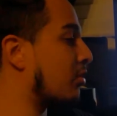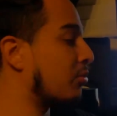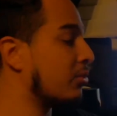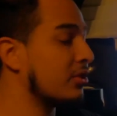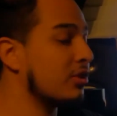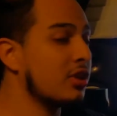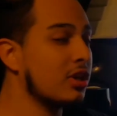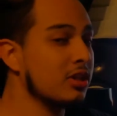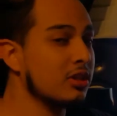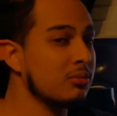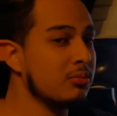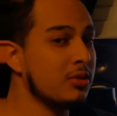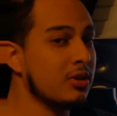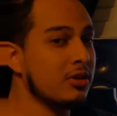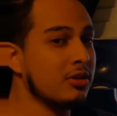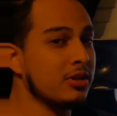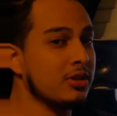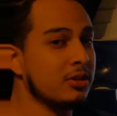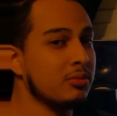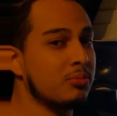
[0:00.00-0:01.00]
we talked
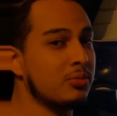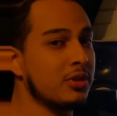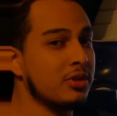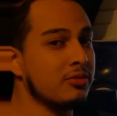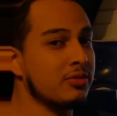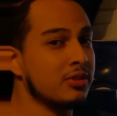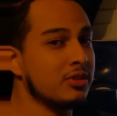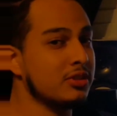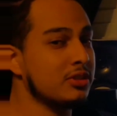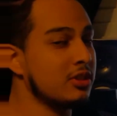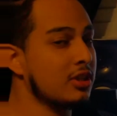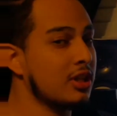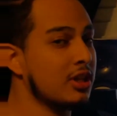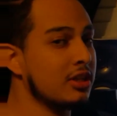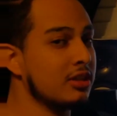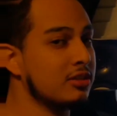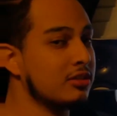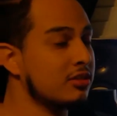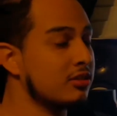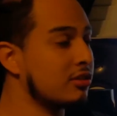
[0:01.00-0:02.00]
about in the previous
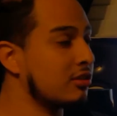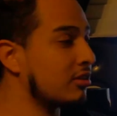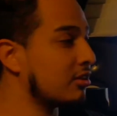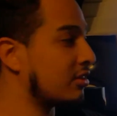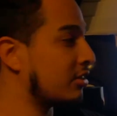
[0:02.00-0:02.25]
slides.